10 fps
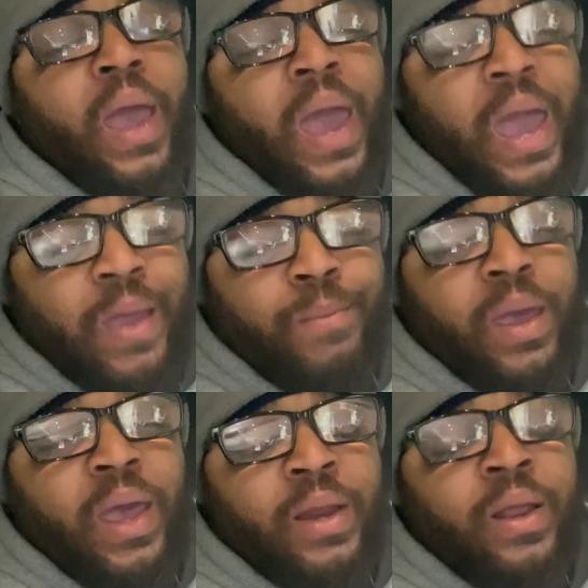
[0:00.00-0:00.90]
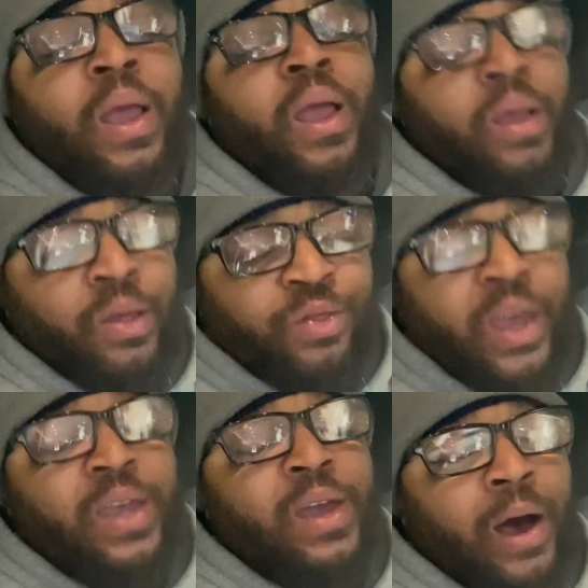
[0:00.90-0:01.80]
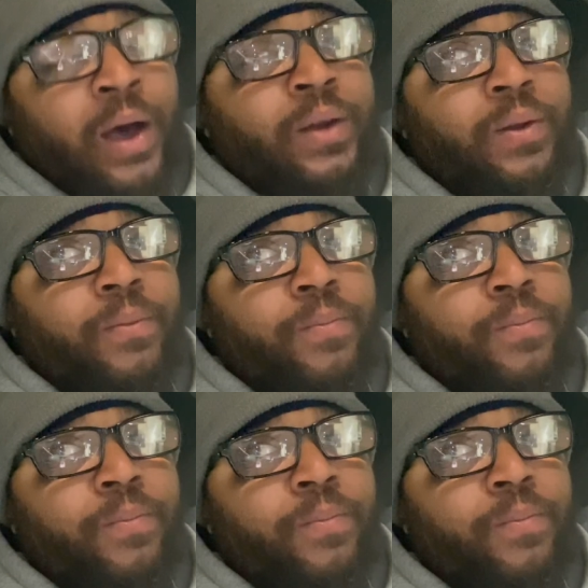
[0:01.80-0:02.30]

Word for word: Amen and thank God.